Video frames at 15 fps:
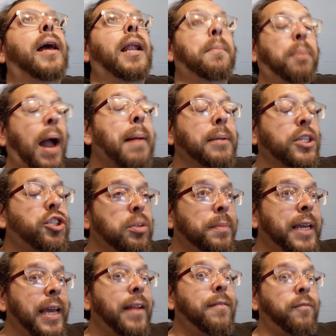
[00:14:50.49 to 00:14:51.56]
and it probably
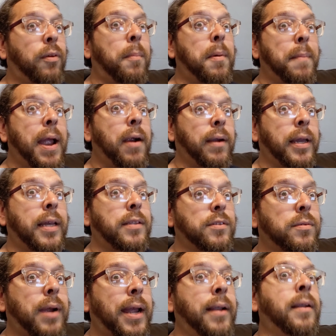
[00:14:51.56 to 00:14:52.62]
should be hidden from
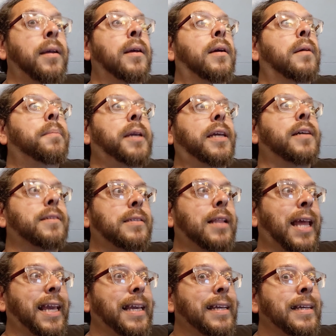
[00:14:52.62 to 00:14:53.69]
Americans, right?
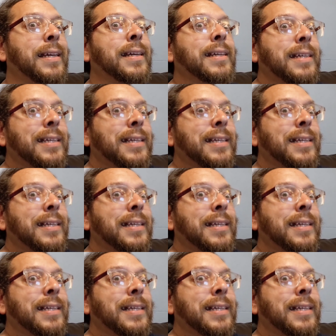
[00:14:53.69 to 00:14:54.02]
Because like